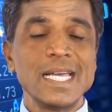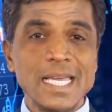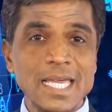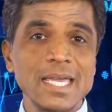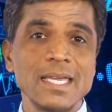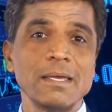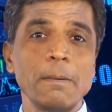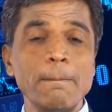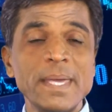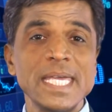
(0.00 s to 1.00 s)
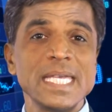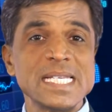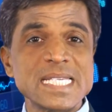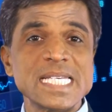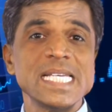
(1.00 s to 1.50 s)
A,
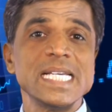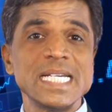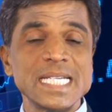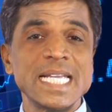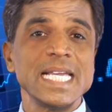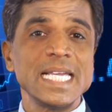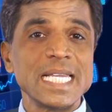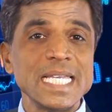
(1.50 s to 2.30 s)
B, C, D,